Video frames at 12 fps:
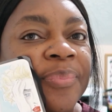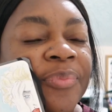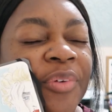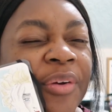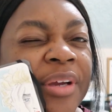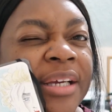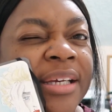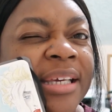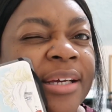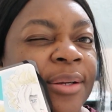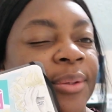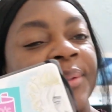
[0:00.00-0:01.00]

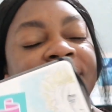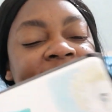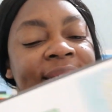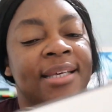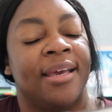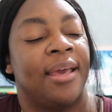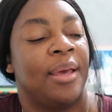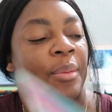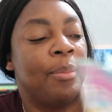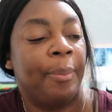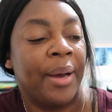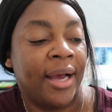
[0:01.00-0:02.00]
Very close,
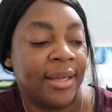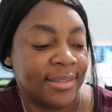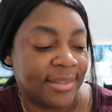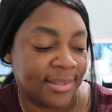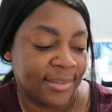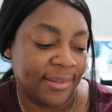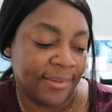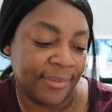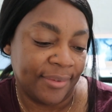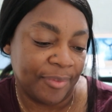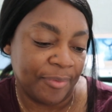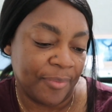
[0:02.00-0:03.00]
but
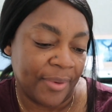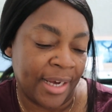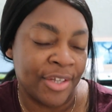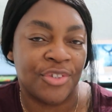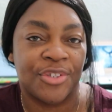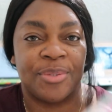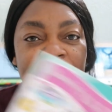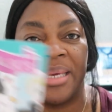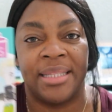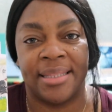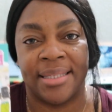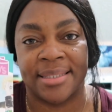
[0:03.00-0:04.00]
I just
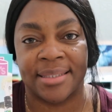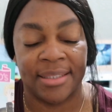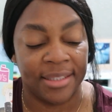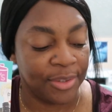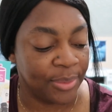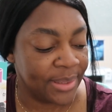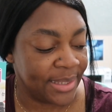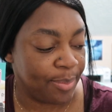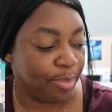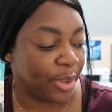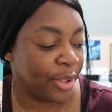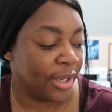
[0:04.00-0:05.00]
made this a little
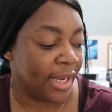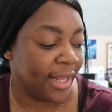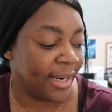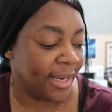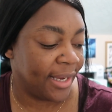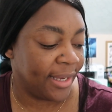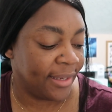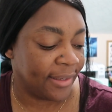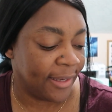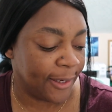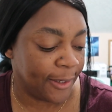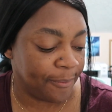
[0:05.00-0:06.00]
deeper, and
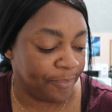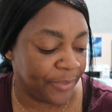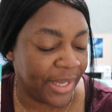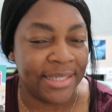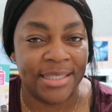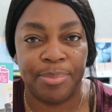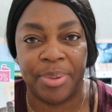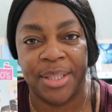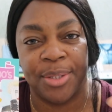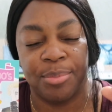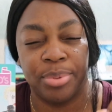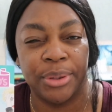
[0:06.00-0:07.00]
I
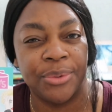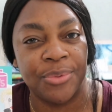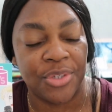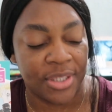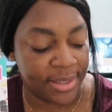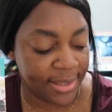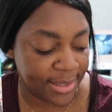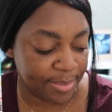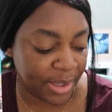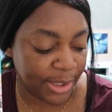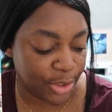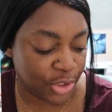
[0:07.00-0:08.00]
deepened the blue just a
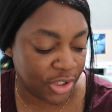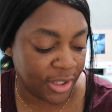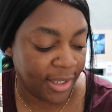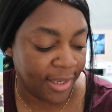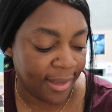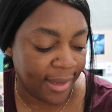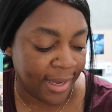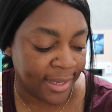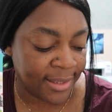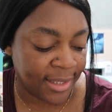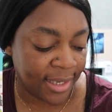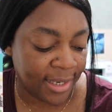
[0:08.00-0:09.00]
smidge.
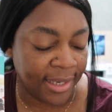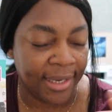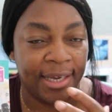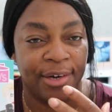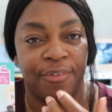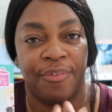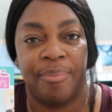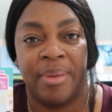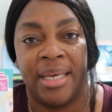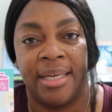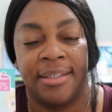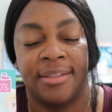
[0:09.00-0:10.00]
And then I kind of
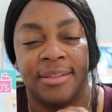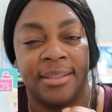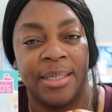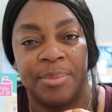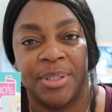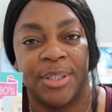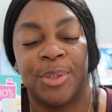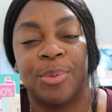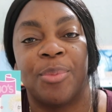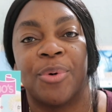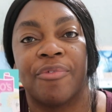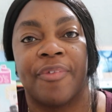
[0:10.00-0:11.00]
made the lips a little
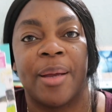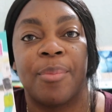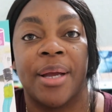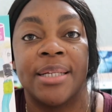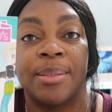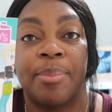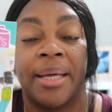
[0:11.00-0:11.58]
more vibrant.